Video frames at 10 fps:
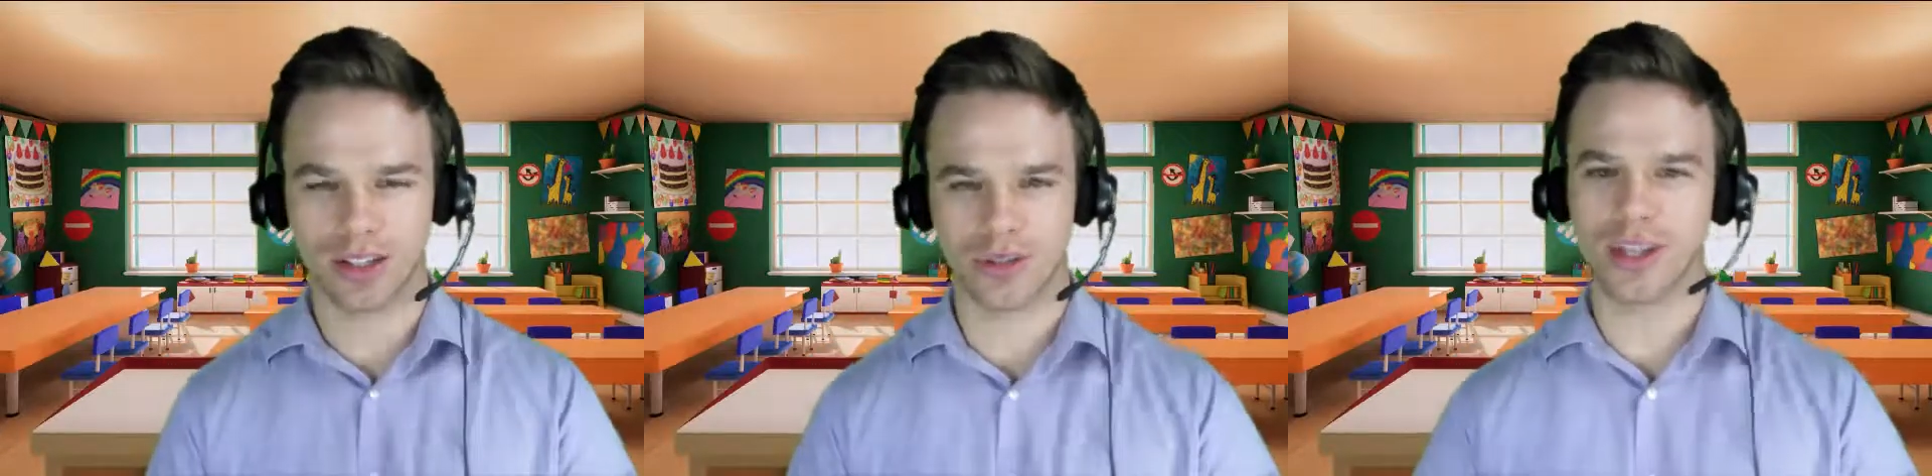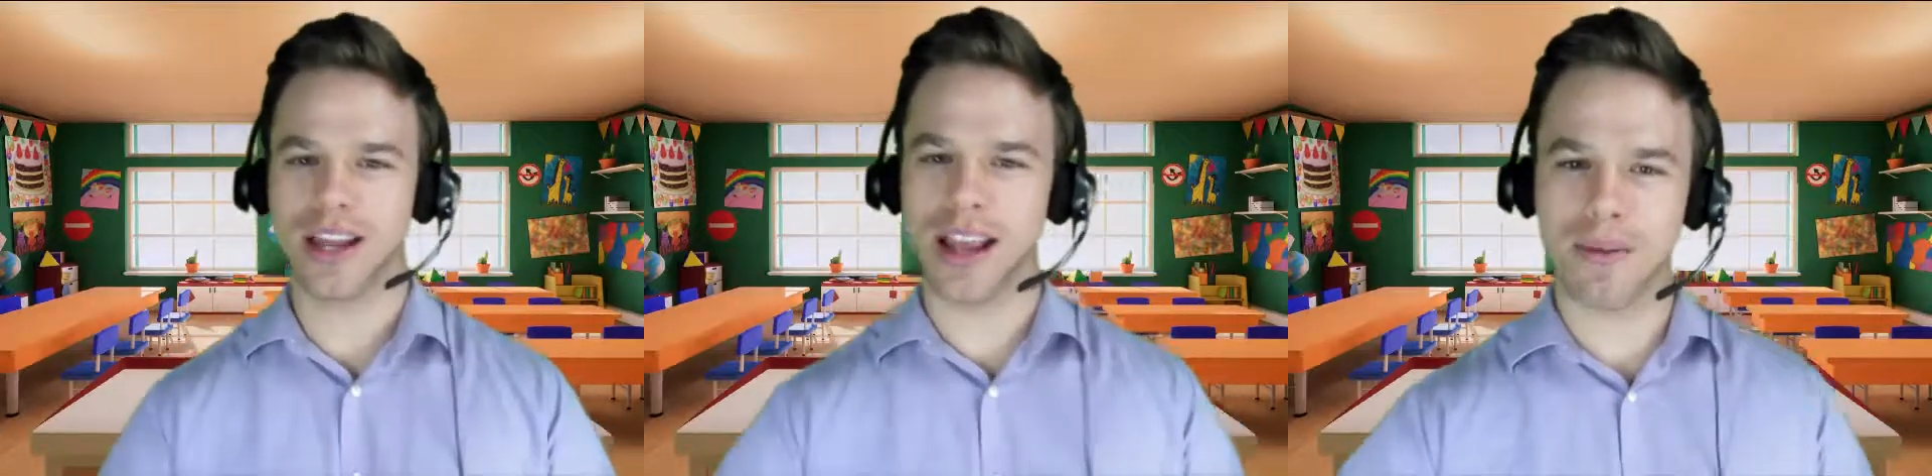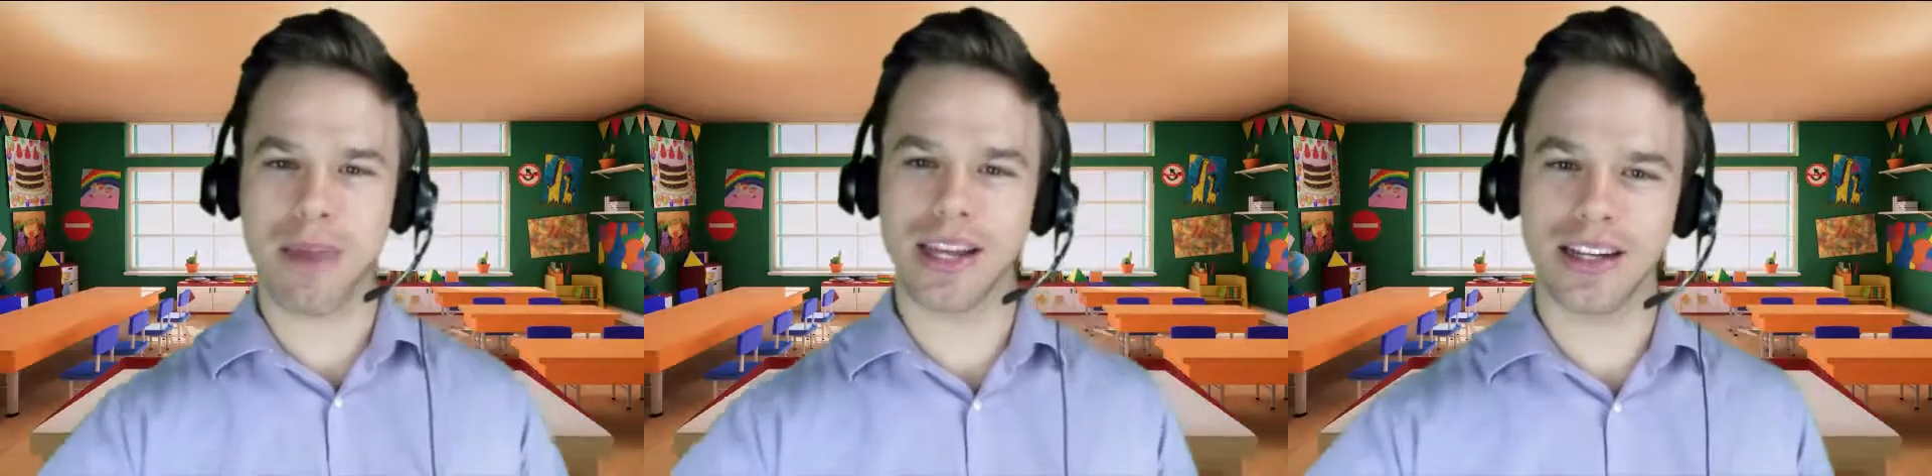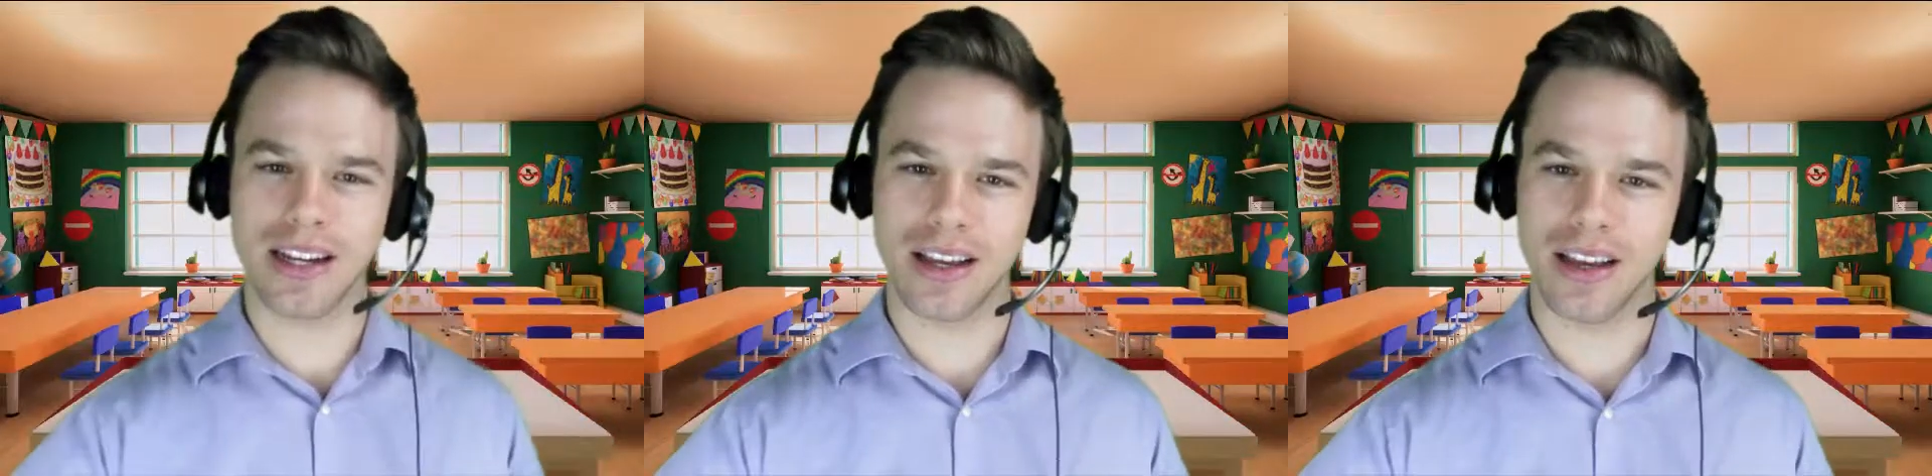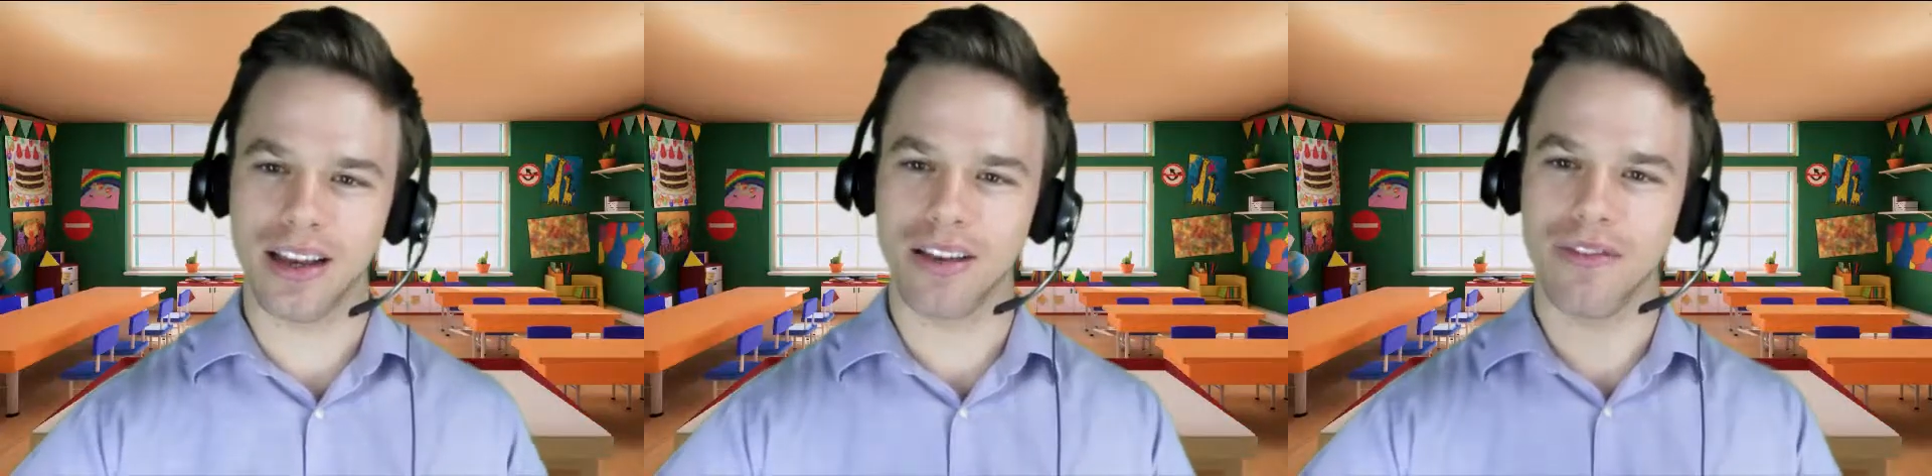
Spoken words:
So today I'm making a